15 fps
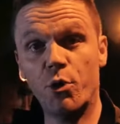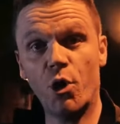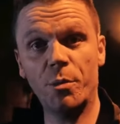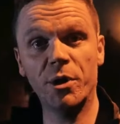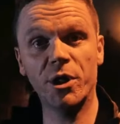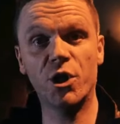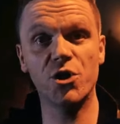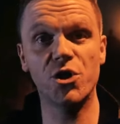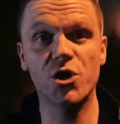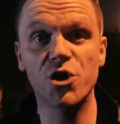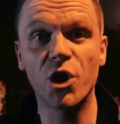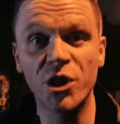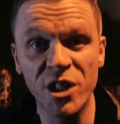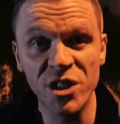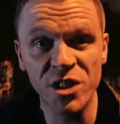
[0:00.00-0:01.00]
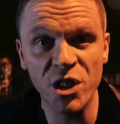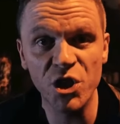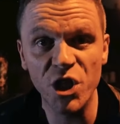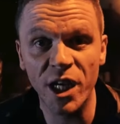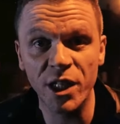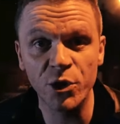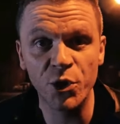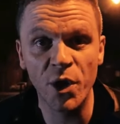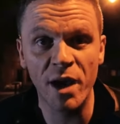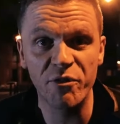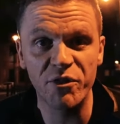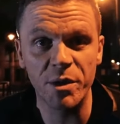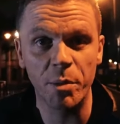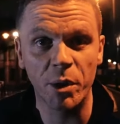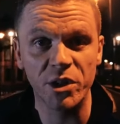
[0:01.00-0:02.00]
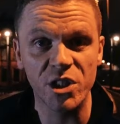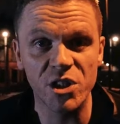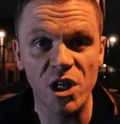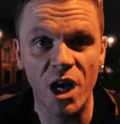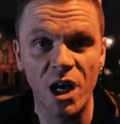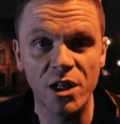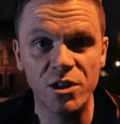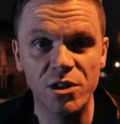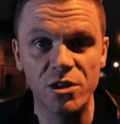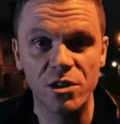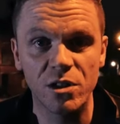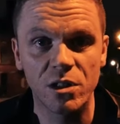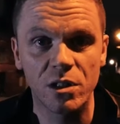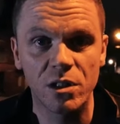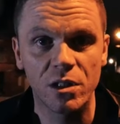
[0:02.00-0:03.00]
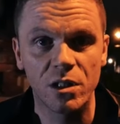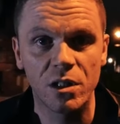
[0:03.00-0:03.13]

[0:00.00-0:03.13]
Probably because the sun isn't shining at everybody's arse.